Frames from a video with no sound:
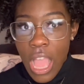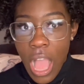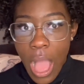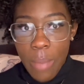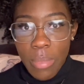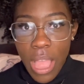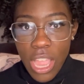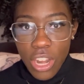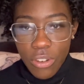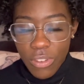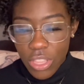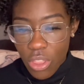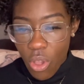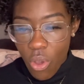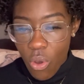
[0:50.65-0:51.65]
I'm not going to
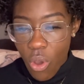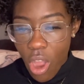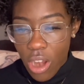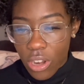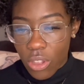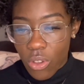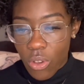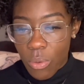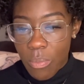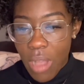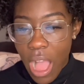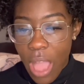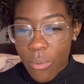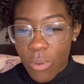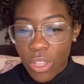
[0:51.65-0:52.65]
read the whole article,
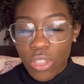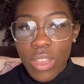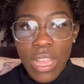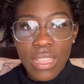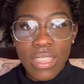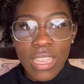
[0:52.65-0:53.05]
but I want you guys